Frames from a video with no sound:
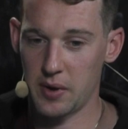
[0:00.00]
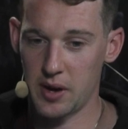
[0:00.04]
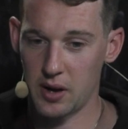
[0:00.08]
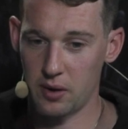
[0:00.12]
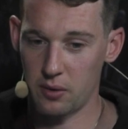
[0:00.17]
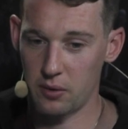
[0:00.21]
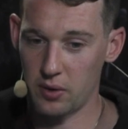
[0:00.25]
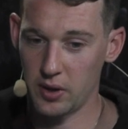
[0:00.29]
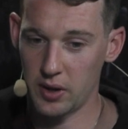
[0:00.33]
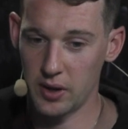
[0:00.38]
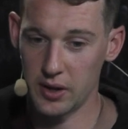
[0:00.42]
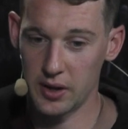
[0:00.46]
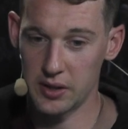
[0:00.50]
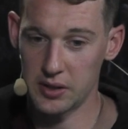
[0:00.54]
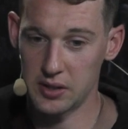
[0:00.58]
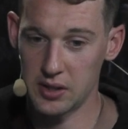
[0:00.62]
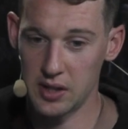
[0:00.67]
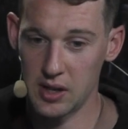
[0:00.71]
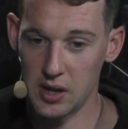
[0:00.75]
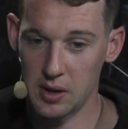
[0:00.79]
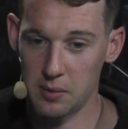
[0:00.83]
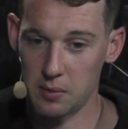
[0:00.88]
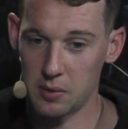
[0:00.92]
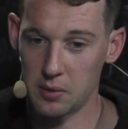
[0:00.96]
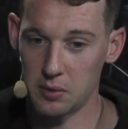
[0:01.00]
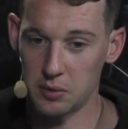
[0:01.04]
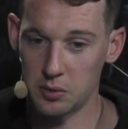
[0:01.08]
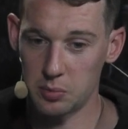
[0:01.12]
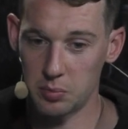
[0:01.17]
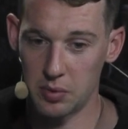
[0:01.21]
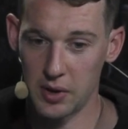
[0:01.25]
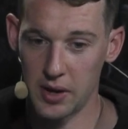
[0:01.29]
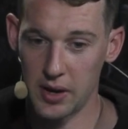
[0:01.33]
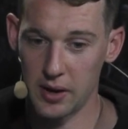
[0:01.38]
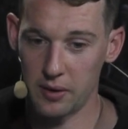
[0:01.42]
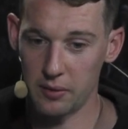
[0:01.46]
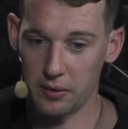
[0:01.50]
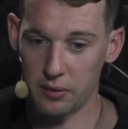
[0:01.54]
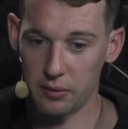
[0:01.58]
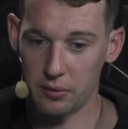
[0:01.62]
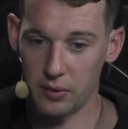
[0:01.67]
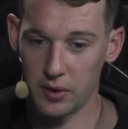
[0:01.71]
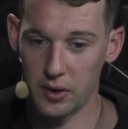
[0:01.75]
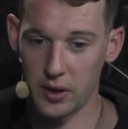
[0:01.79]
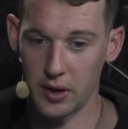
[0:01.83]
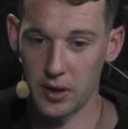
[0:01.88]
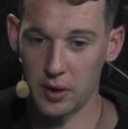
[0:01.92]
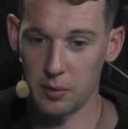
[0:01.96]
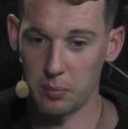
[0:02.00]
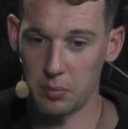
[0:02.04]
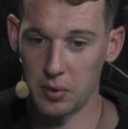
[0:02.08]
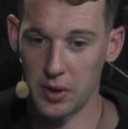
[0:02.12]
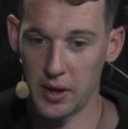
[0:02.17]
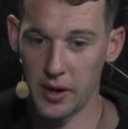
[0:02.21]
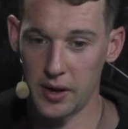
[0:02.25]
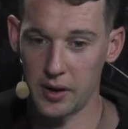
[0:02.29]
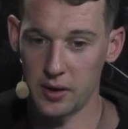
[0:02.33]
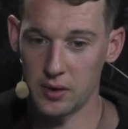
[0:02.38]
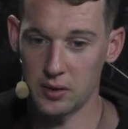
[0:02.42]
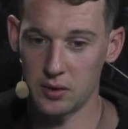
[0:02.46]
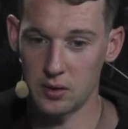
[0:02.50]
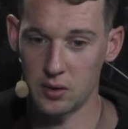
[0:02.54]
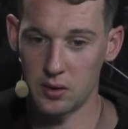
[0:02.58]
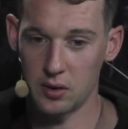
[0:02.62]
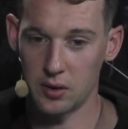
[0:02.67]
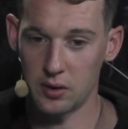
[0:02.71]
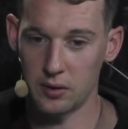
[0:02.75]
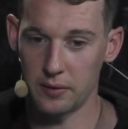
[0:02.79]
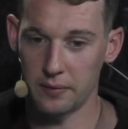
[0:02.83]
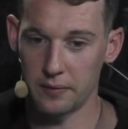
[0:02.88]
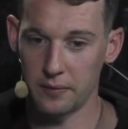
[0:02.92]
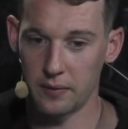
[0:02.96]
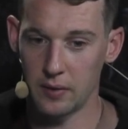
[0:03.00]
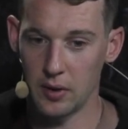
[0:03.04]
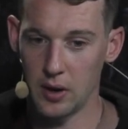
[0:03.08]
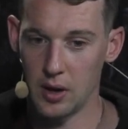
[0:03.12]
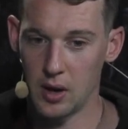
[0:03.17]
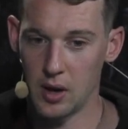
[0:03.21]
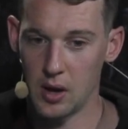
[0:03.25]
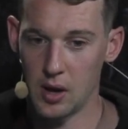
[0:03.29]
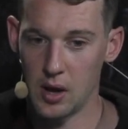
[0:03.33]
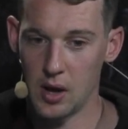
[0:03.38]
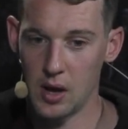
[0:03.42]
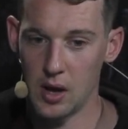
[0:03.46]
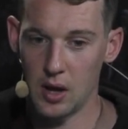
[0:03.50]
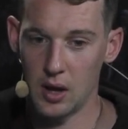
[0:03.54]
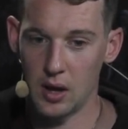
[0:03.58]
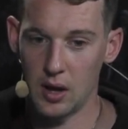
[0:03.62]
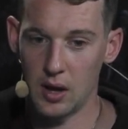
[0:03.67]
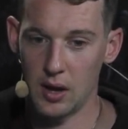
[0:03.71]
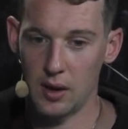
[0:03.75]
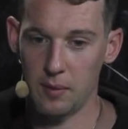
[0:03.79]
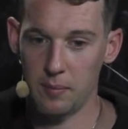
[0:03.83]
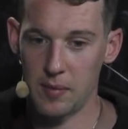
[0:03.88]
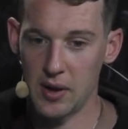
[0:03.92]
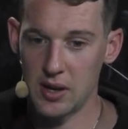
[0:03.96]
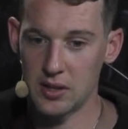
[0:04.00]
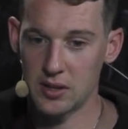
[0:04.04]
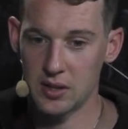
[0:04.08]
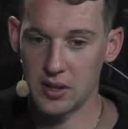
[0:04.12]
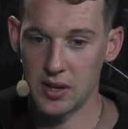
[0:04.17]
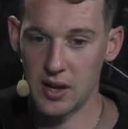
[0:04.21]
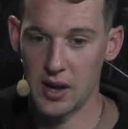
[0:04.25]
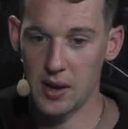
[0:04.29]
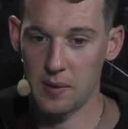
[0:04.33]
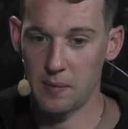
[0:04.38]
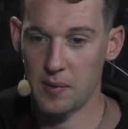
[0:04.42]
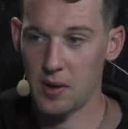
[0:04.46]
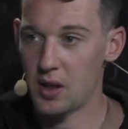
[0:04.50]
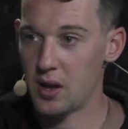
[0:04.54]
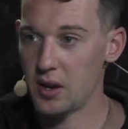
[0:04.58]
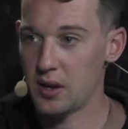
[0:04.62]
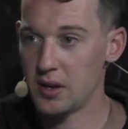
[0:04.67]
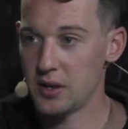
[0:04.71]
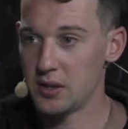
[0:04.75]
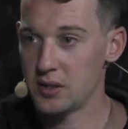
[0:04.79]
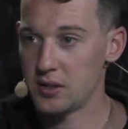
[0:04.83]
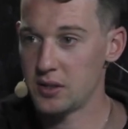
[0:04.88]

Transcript: we had a really good team. It was playing with really good players, so it makes the game a lot